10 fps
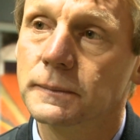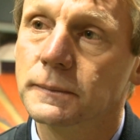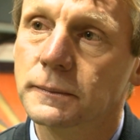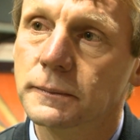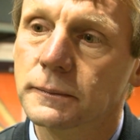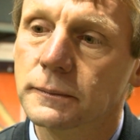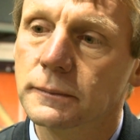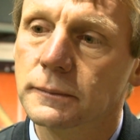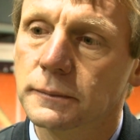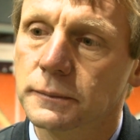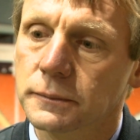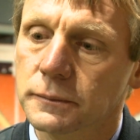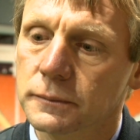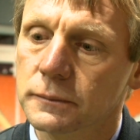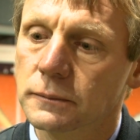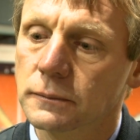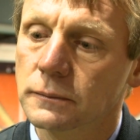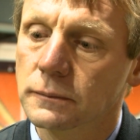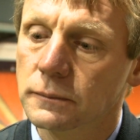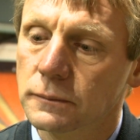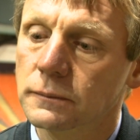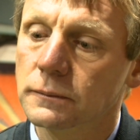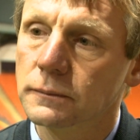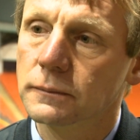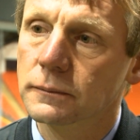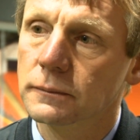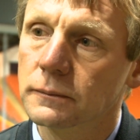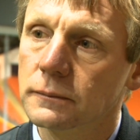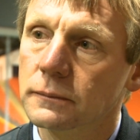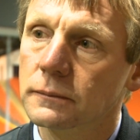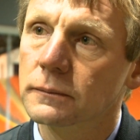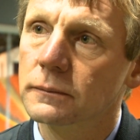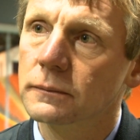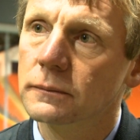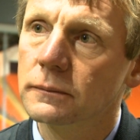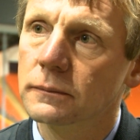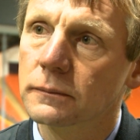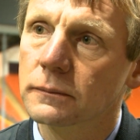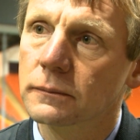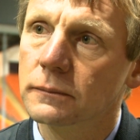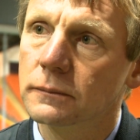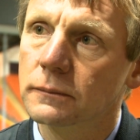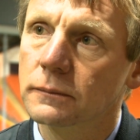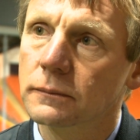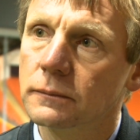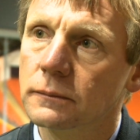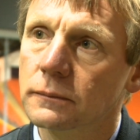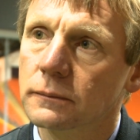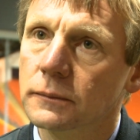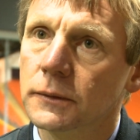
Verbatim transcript: And two and a half months now until the next game. What will the, the um, winter period hold for you?